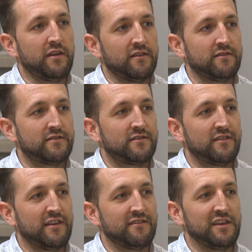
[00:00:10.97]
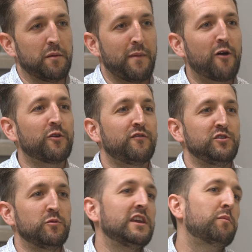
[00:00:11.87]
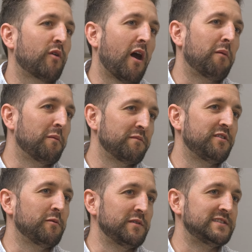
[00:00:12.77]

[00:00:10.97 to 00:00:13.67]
is the amount of unique problems that we